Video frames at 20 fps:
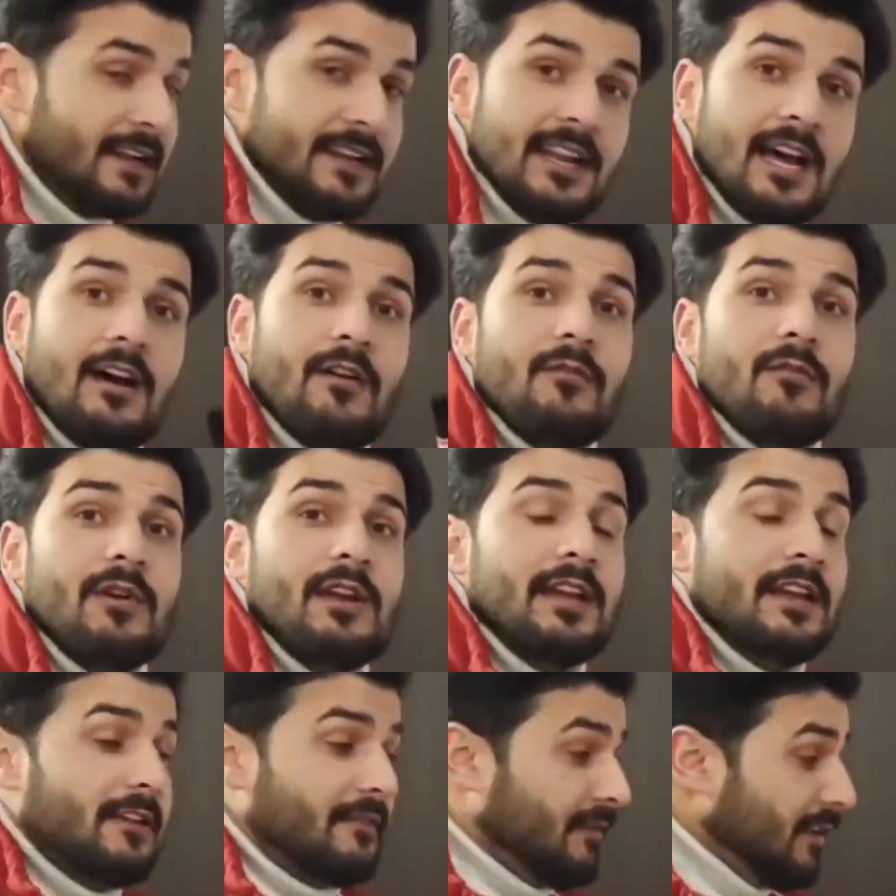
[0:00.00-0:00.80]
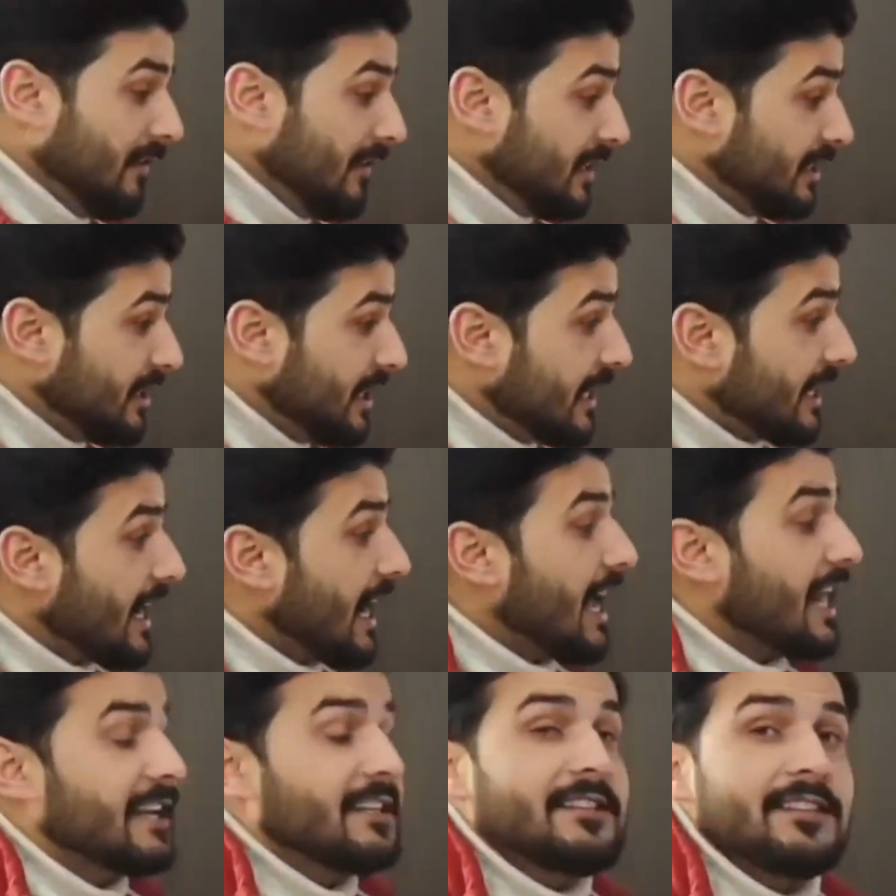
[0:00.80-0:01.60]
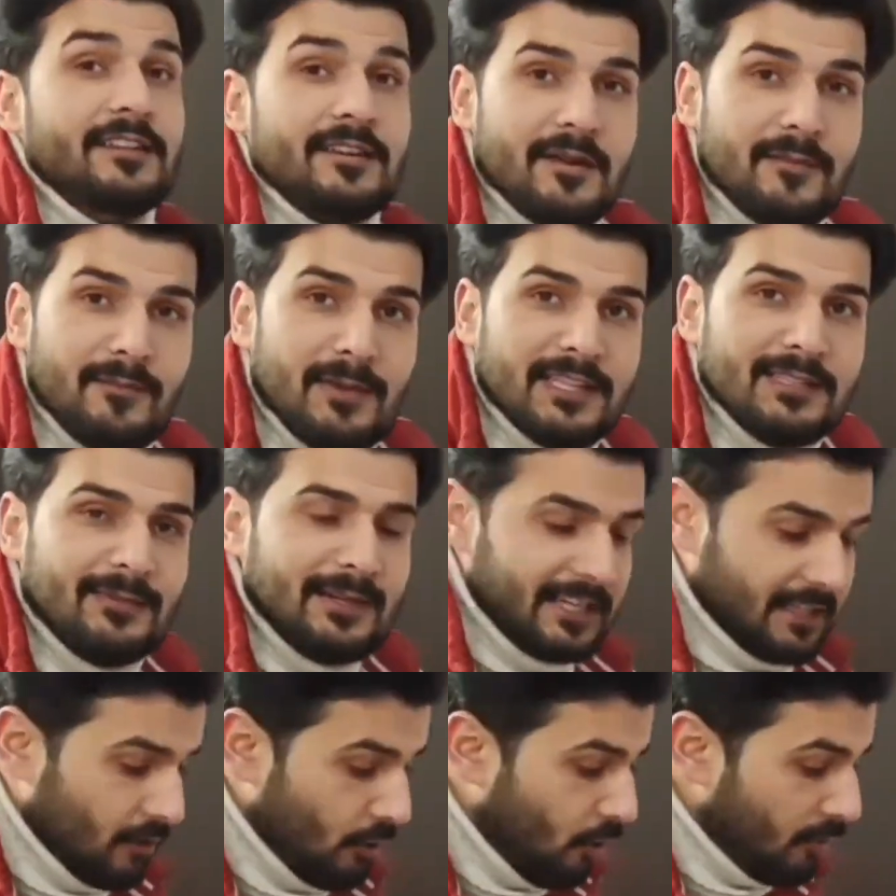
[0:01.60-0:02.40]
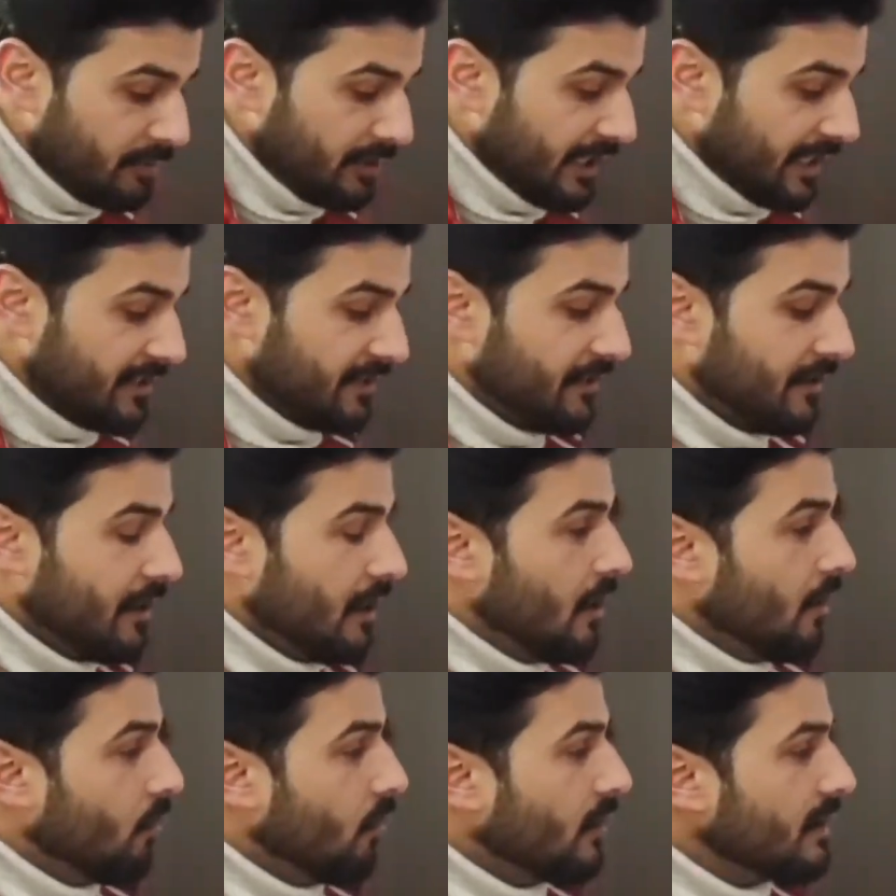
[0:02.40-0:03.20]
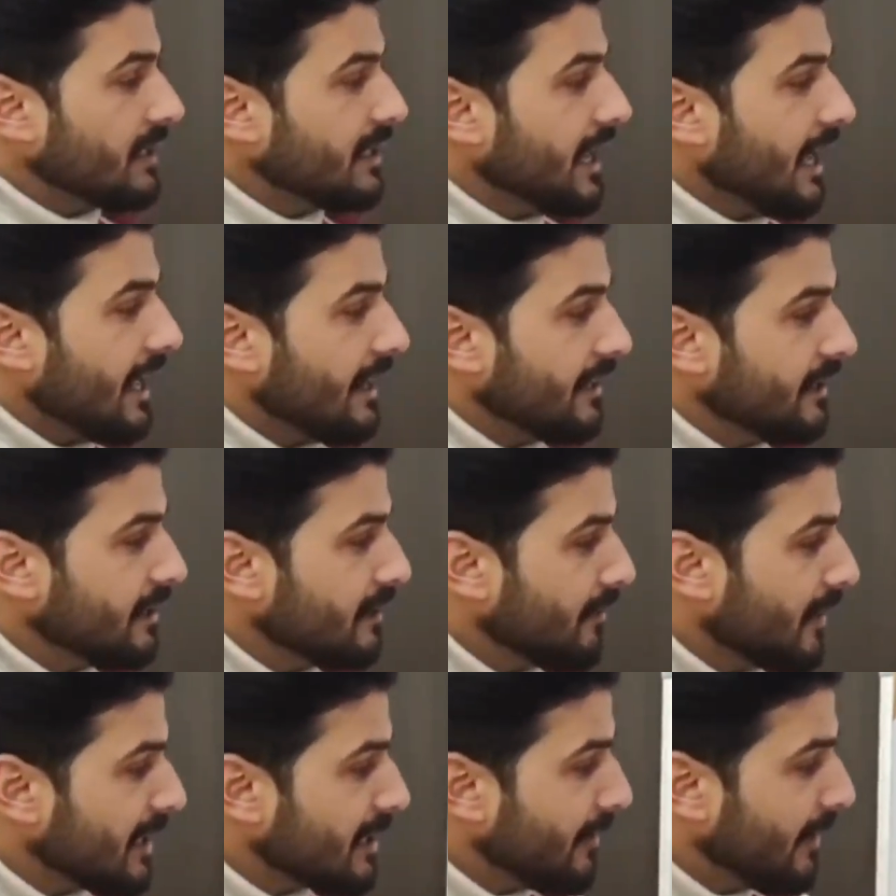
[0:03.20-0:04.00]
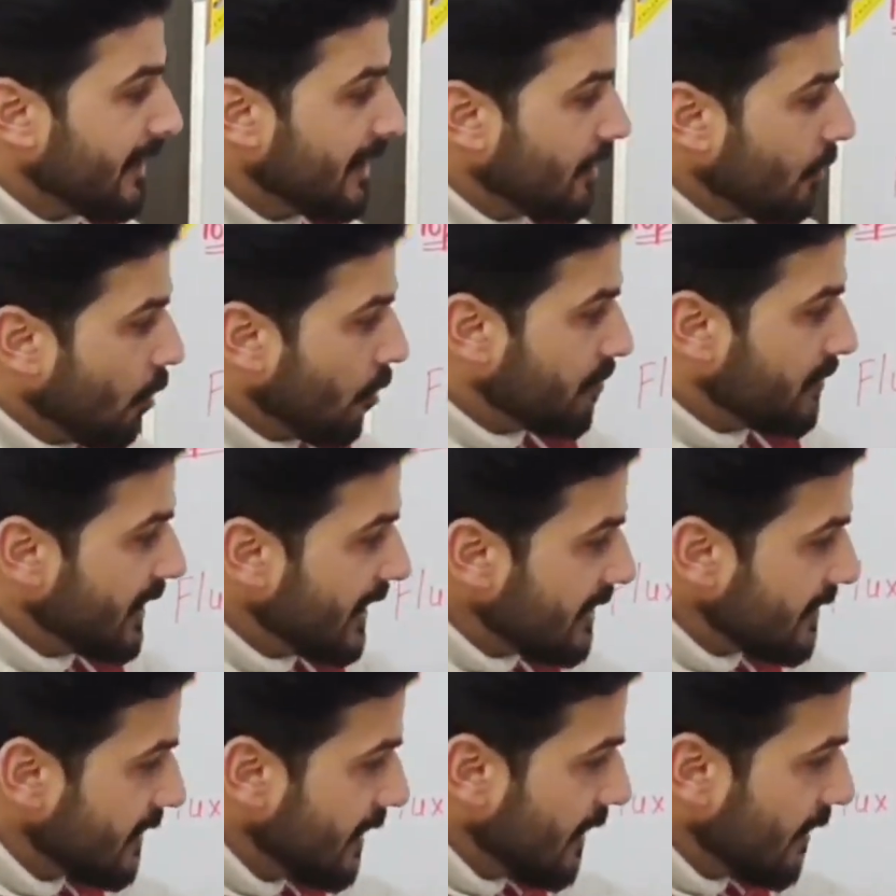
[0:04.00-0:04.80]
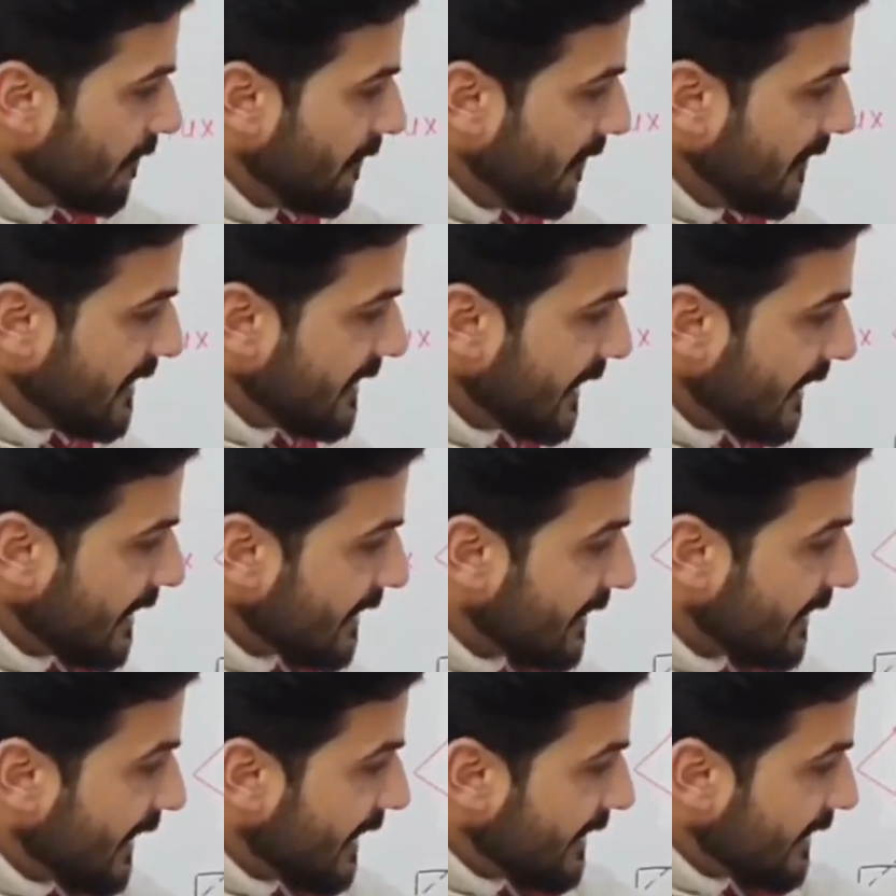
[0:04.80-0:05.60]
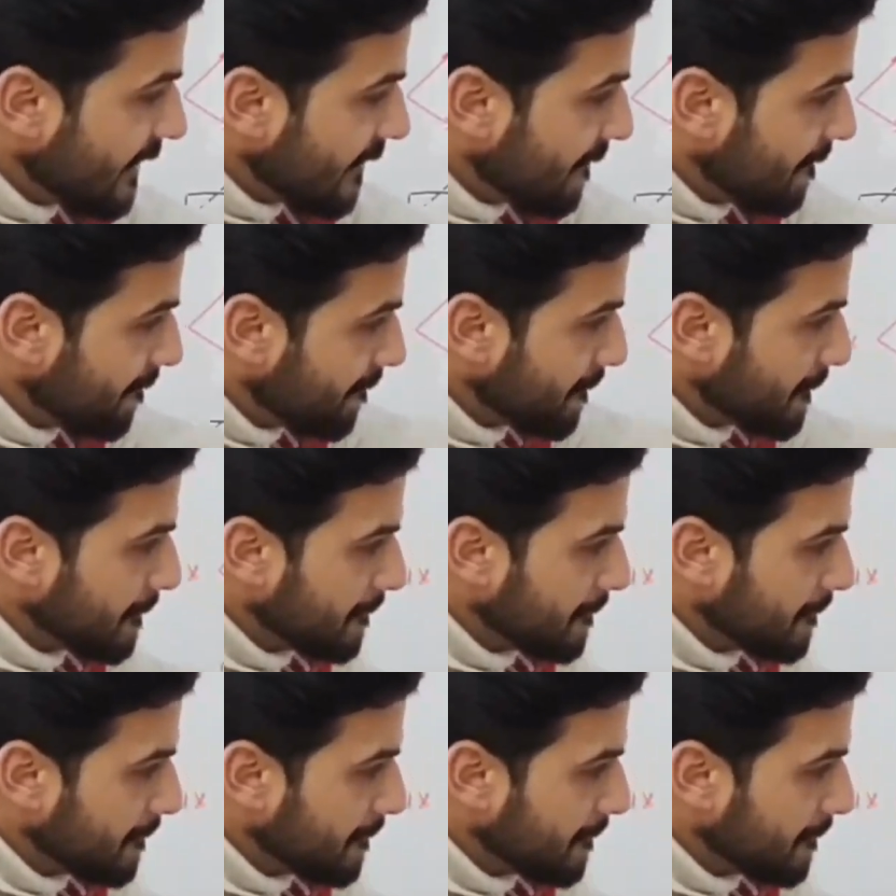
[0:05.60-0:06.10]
Now we will take another mathematical object. What is the another mathematical object? We will take a cylinder,